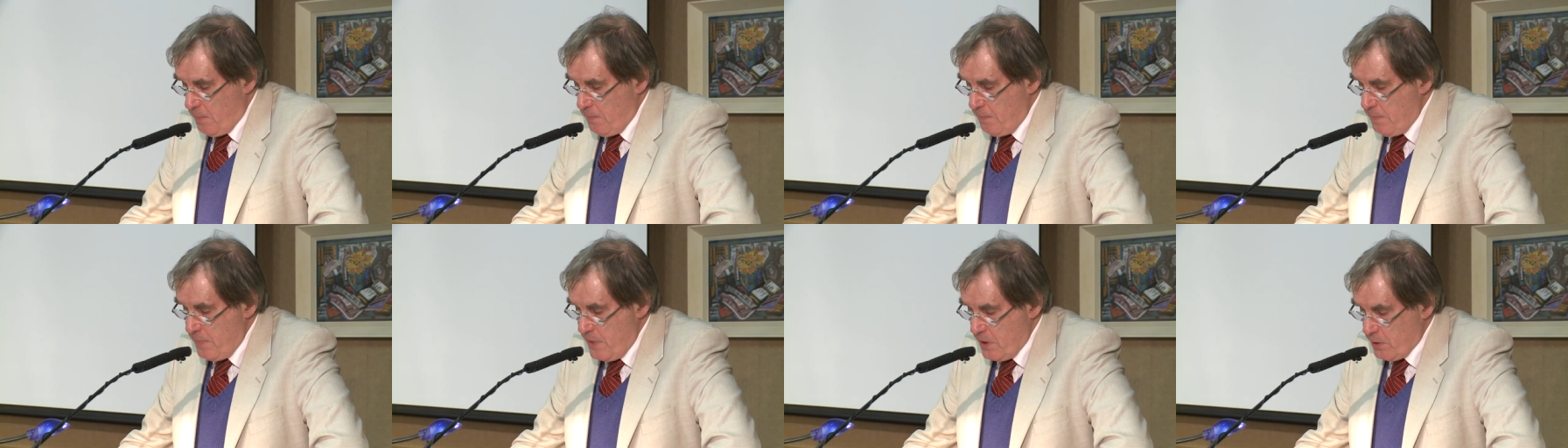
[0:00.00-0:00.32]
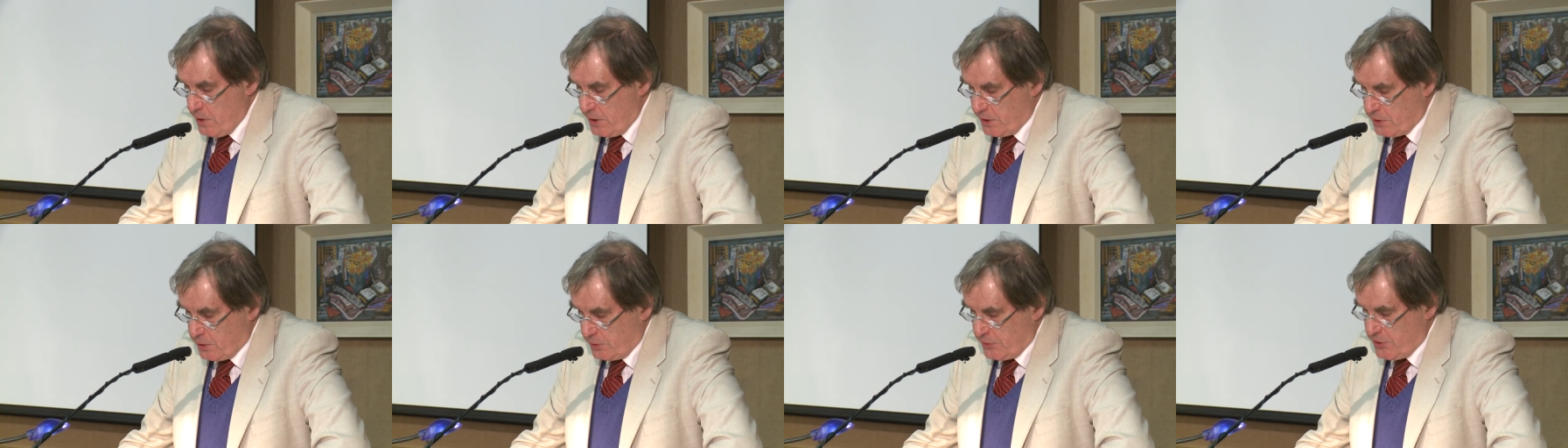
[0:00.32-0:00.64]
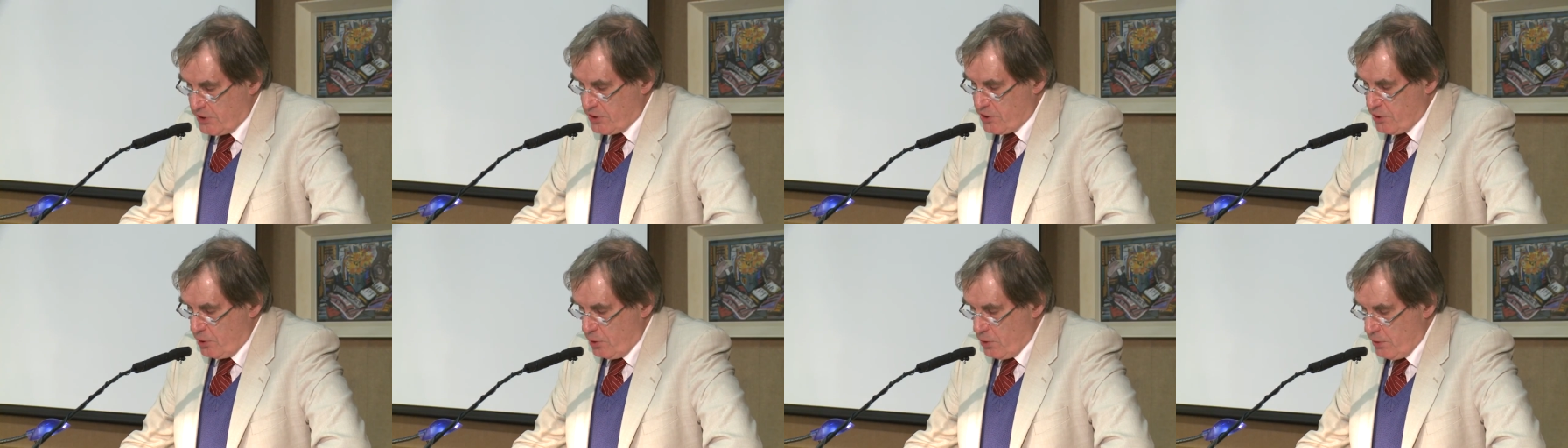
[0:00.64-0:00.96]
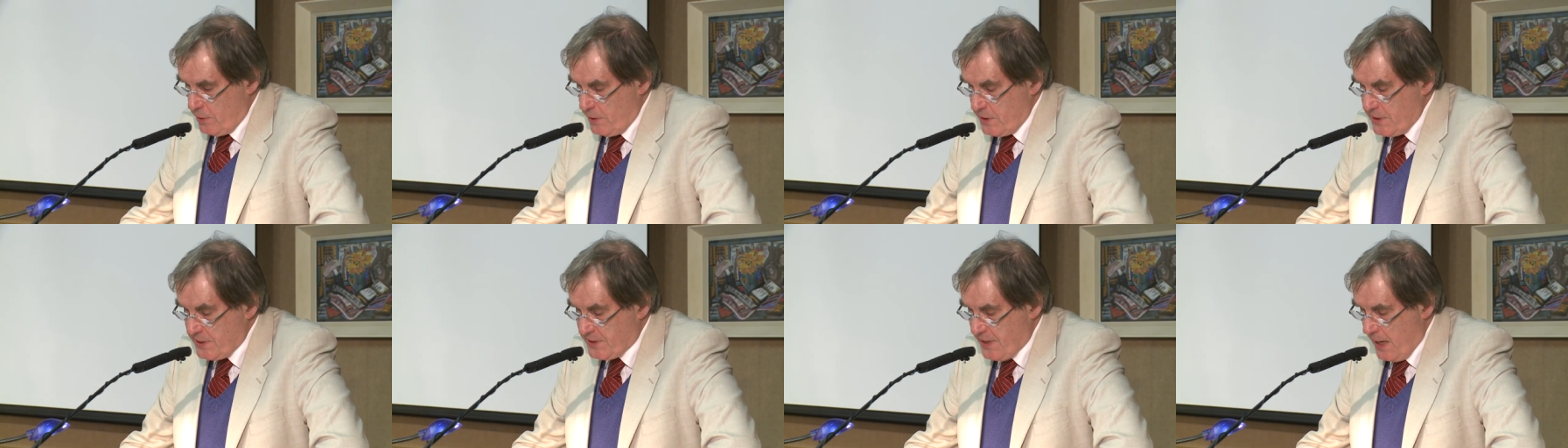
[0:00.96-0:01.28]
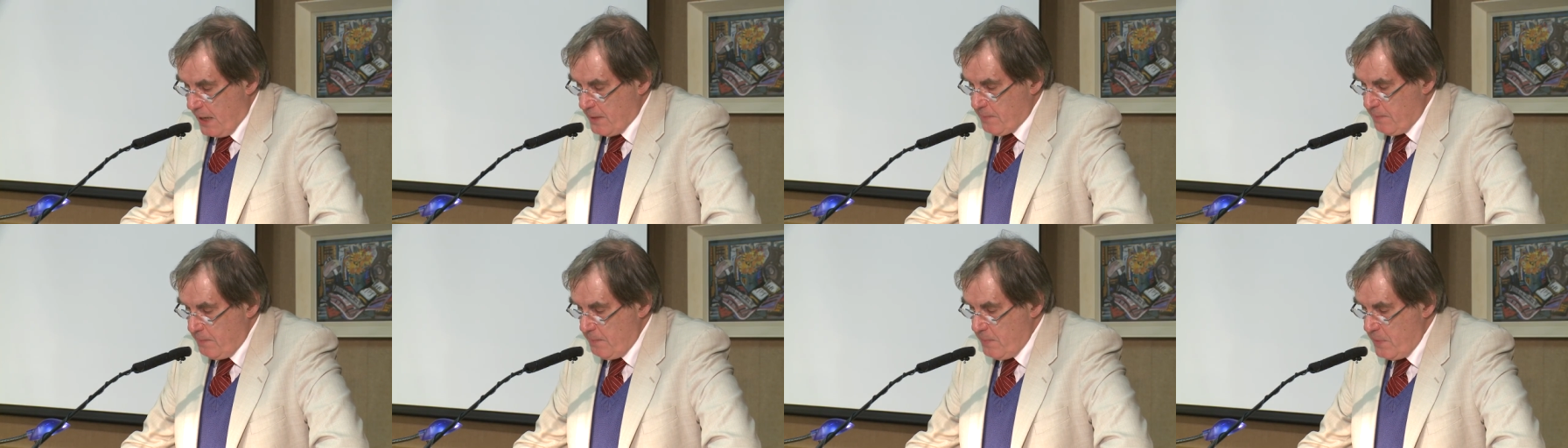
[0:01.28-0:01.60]
Miracle Stories
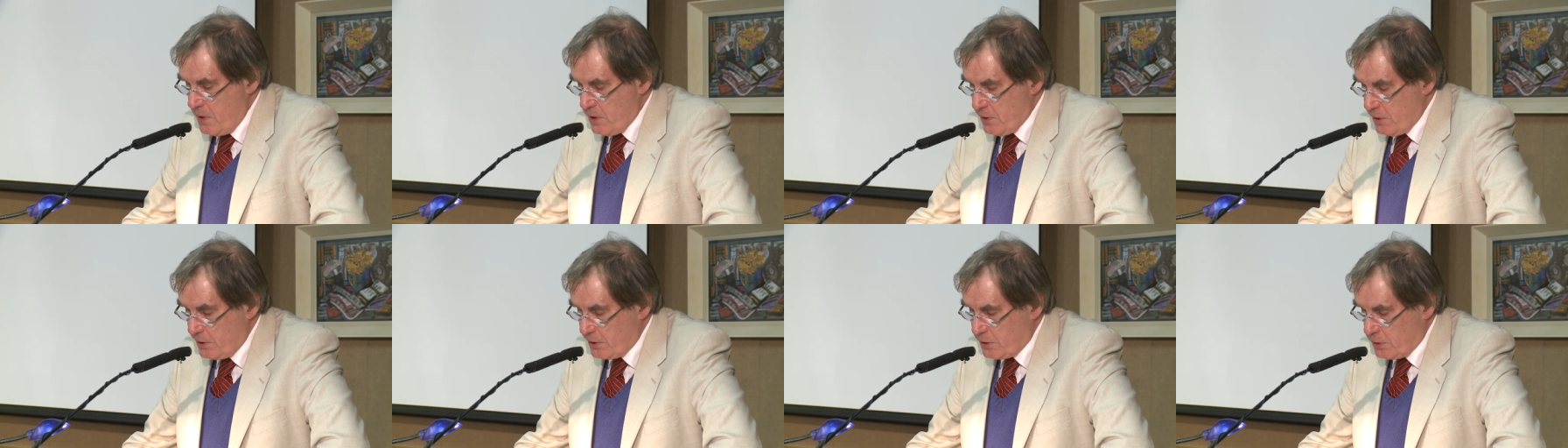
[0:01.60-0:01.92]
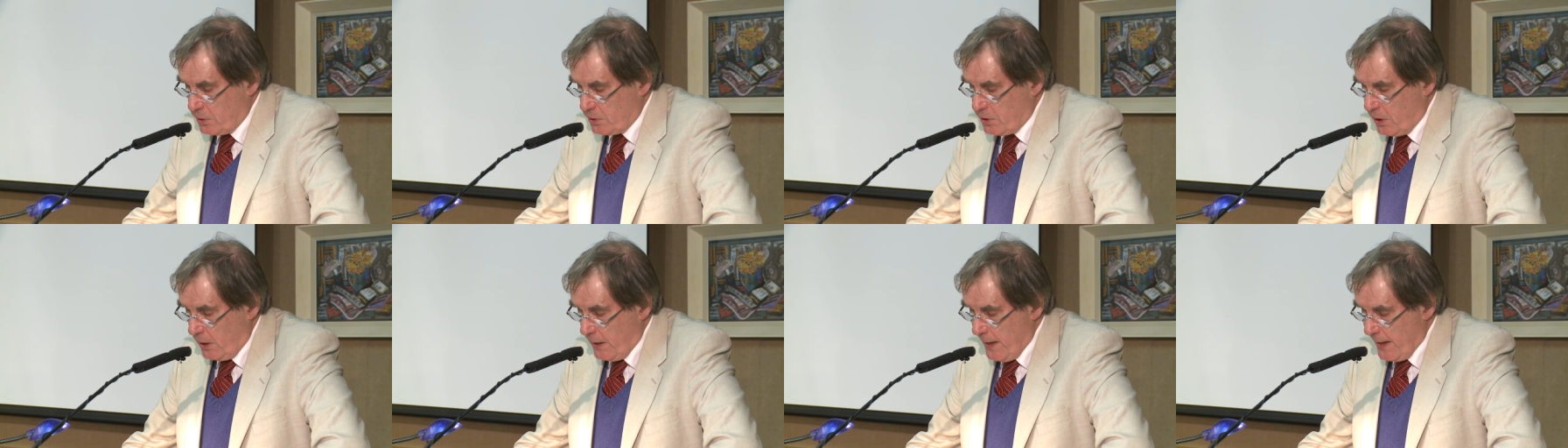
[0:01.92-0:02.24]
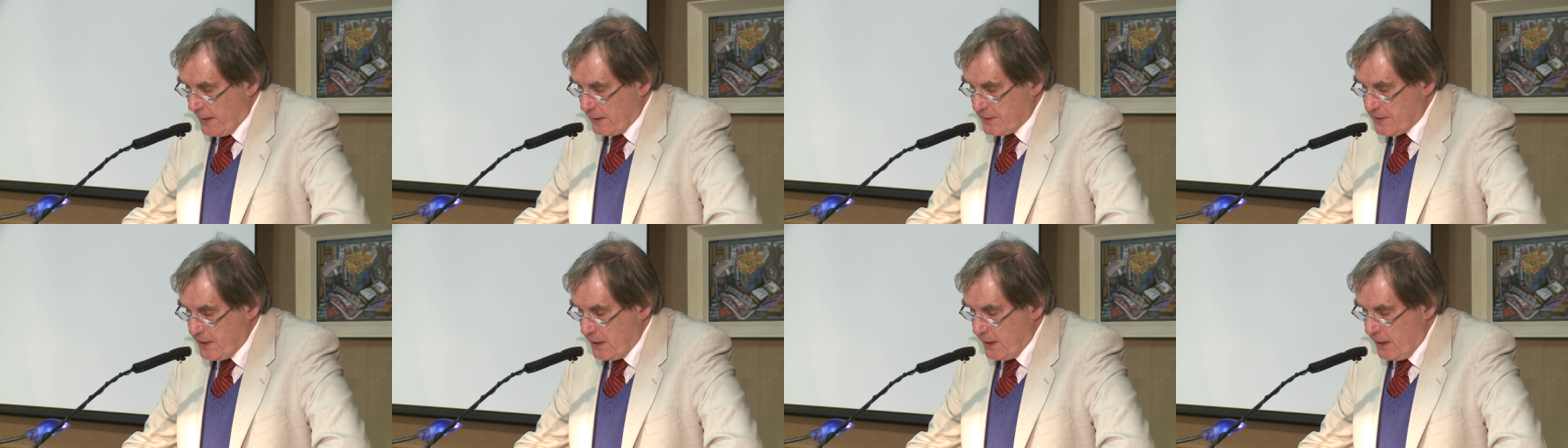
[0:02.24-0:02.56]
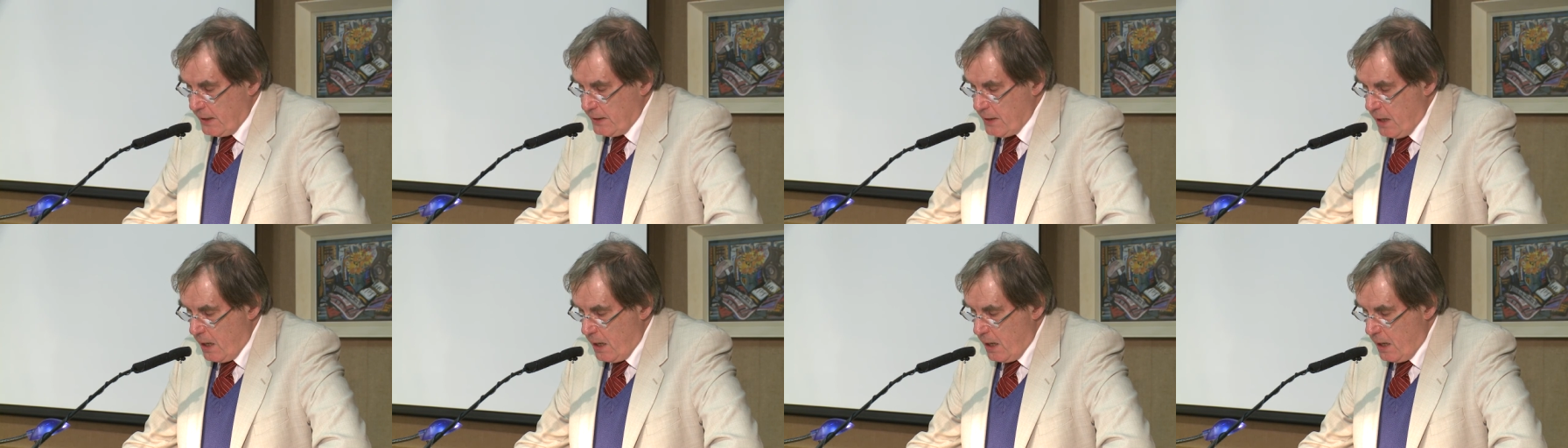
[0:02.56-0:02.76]
and Miracle Collecting